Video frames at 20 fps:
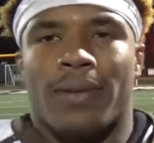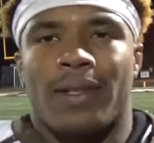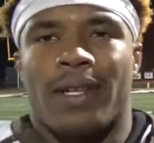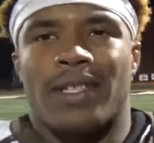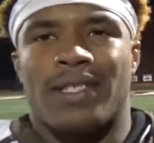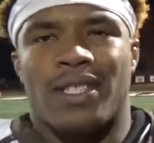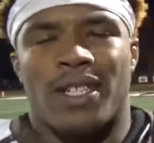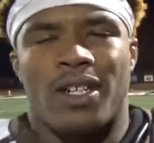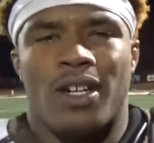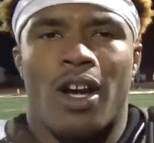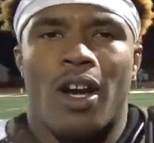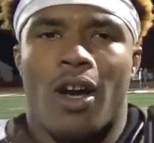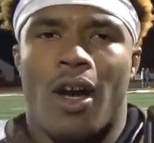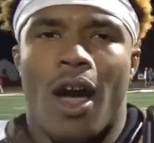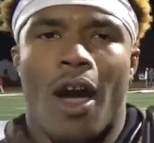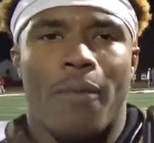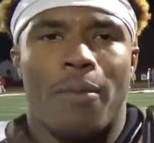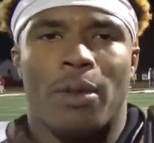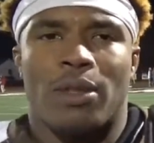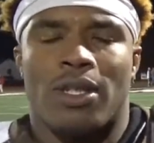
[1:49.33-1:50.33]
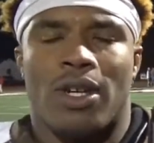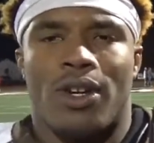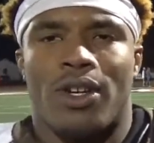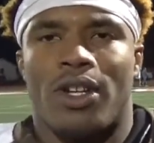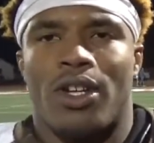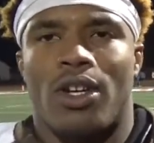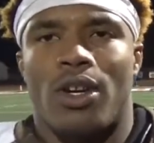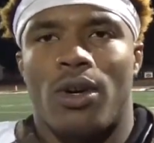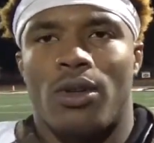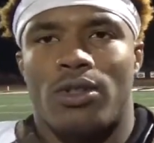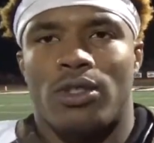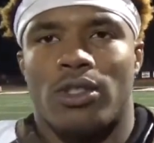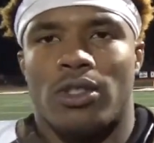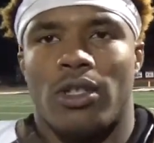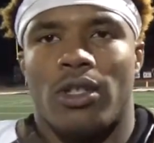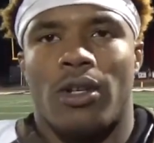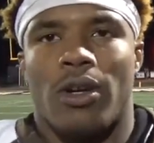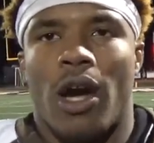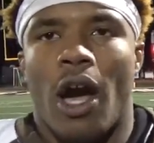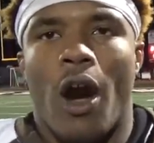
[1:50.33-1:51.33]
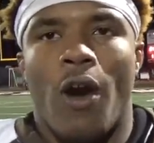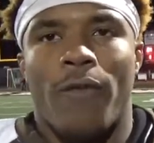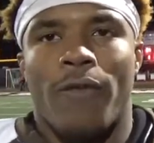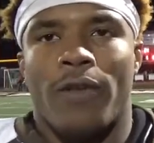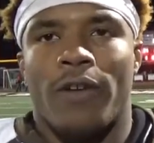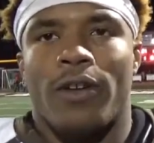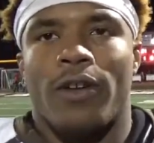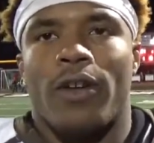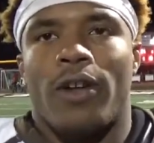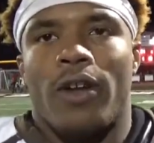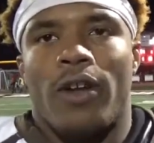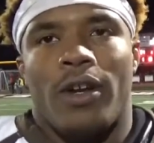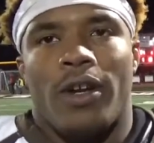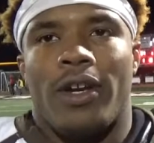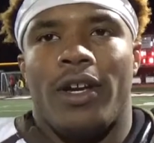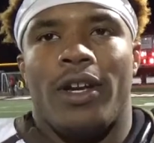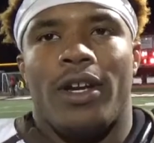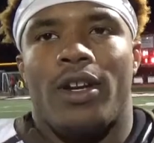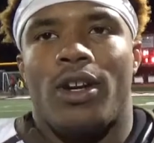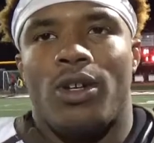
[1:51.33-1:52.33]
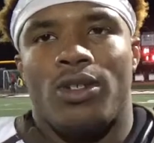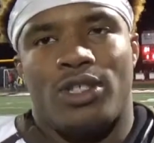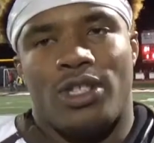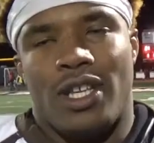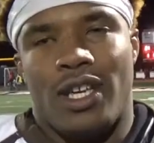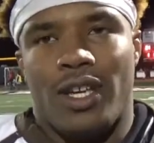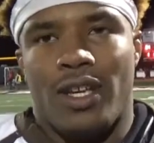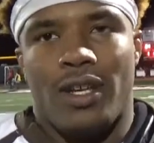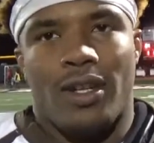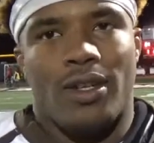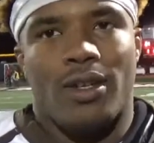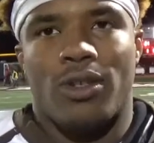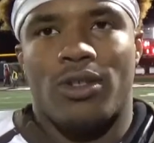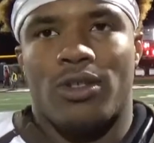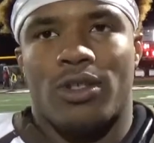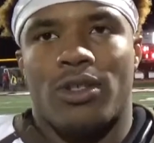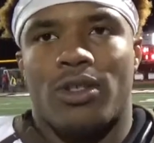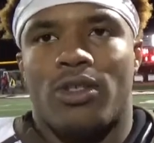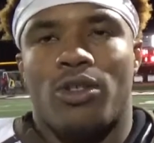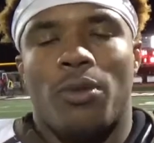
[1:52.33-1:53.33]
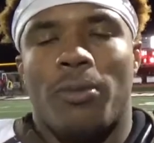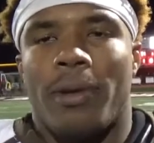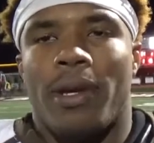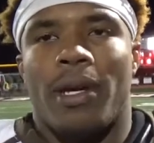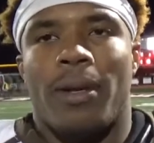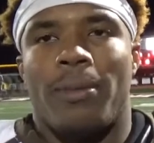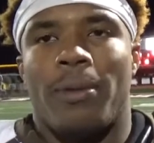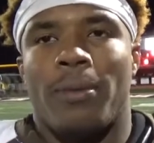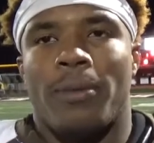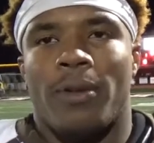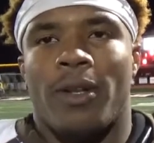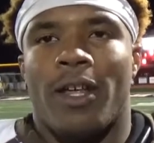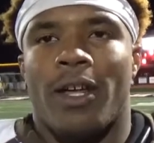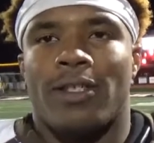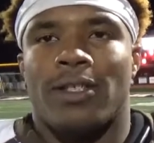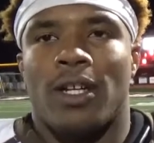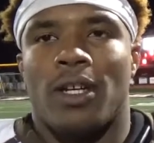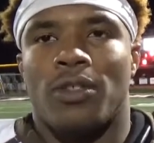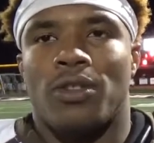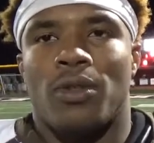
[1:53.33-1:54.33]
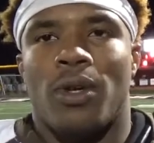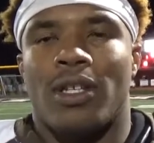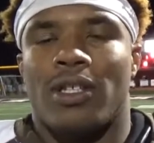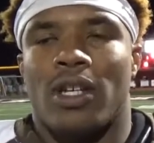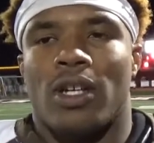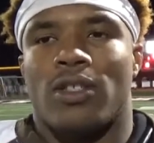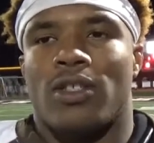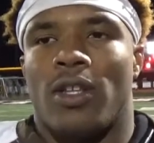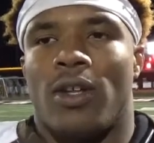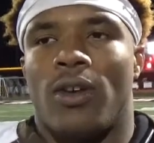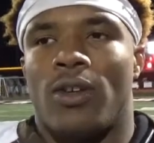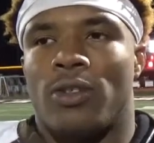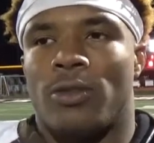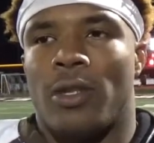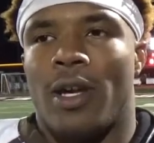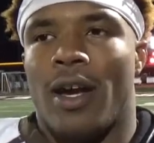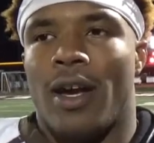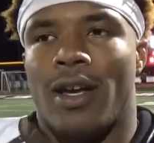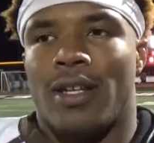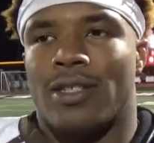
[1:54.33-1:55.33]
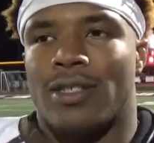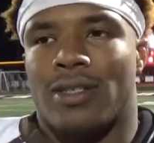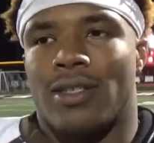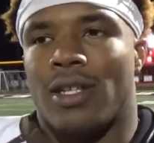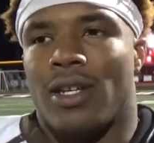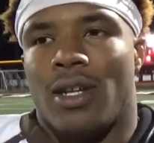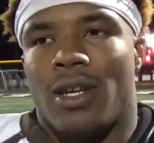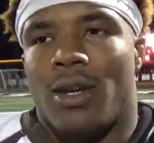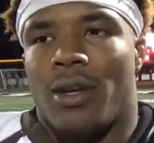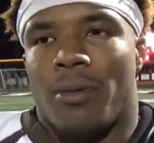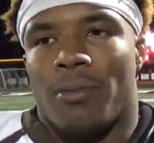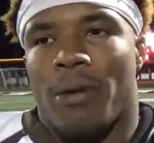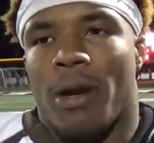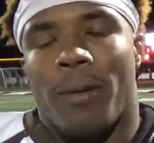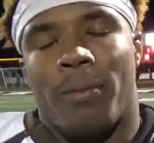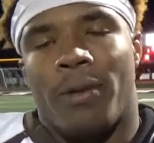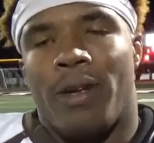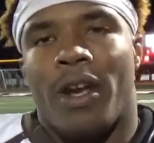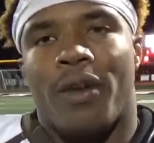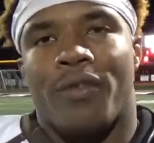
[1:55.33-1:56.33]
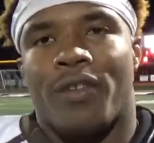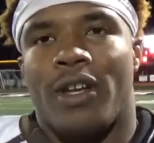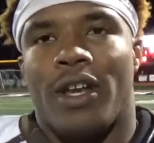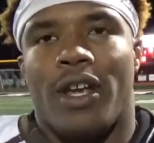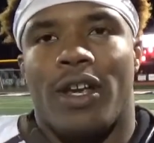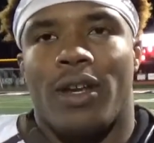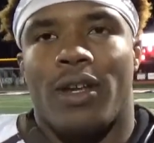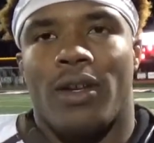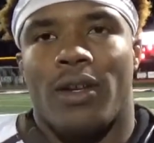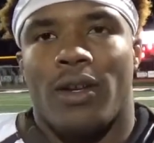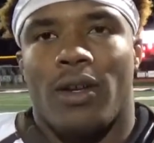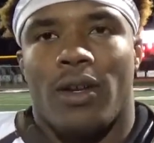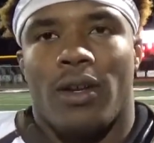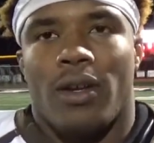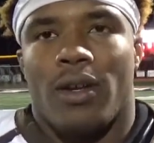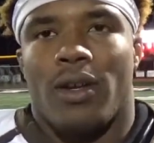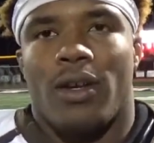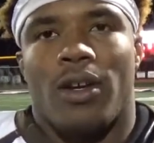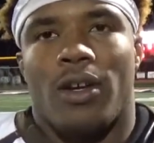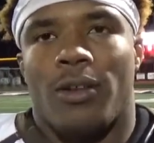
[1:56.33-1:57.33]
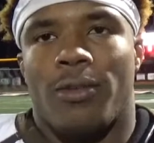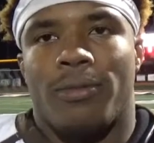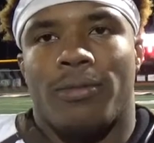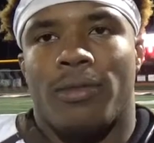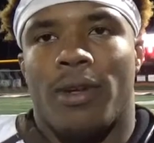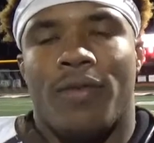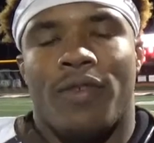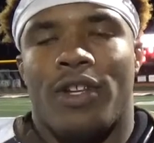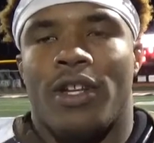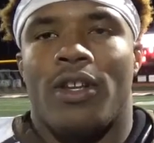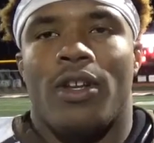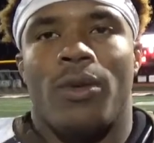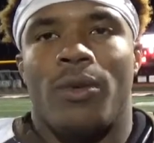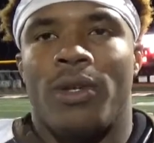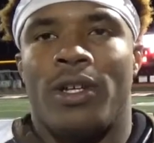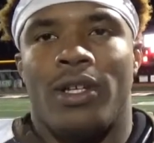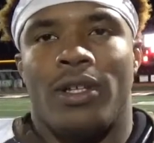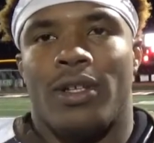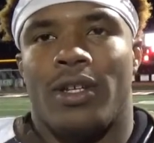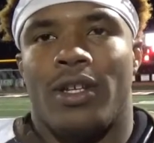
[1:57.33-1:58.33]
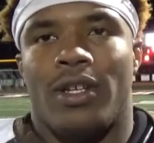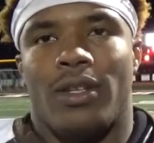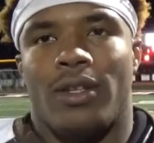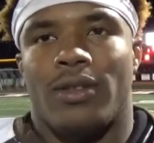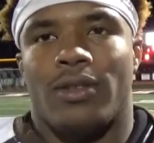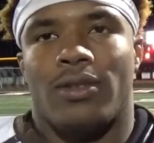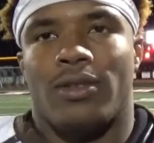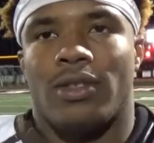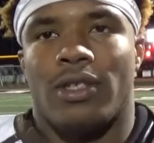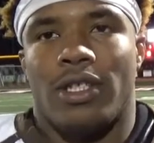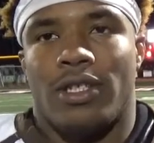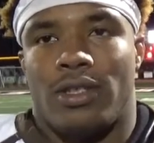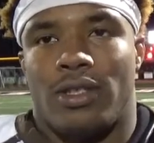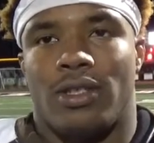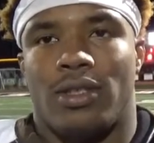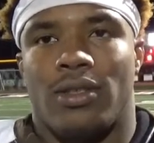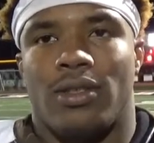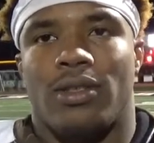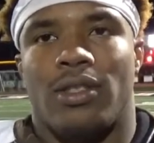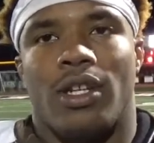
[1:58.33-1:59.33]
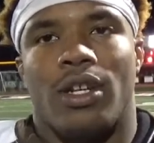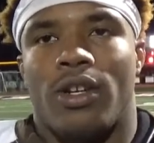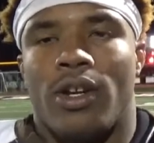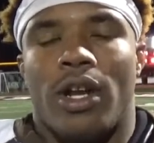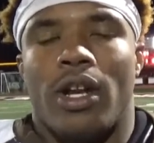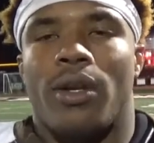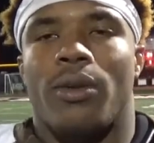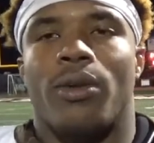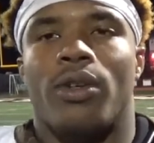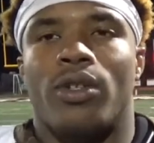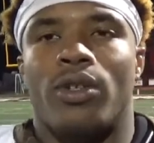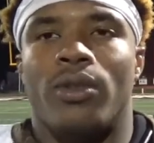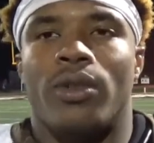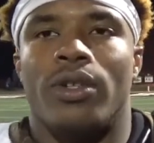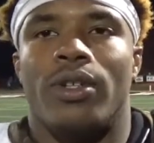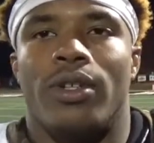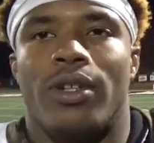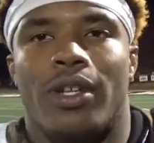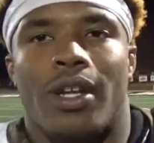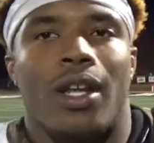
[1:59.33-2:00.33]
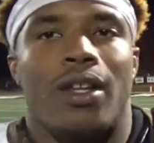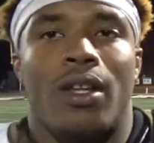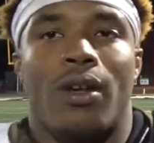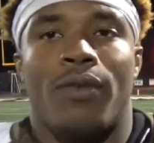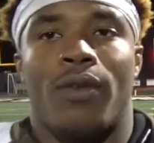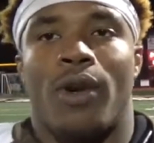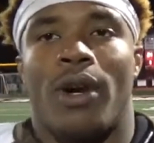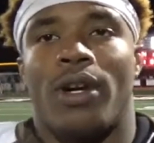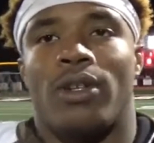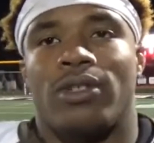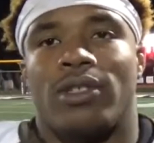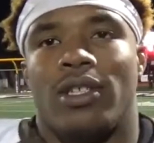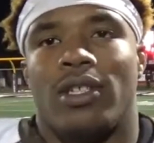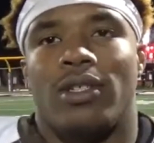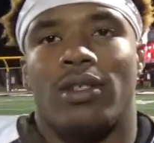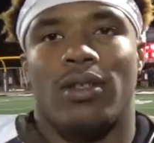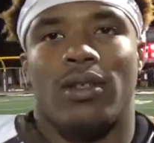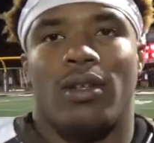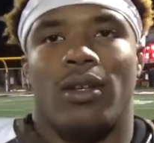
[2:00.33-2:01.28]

Yes, sir. I've been talking to Coach Alford and Coach Day. Those are 2 main people that I talk to. I talk to those guys probably every day of the week, and they're great at recruiting, and I love Ohio State.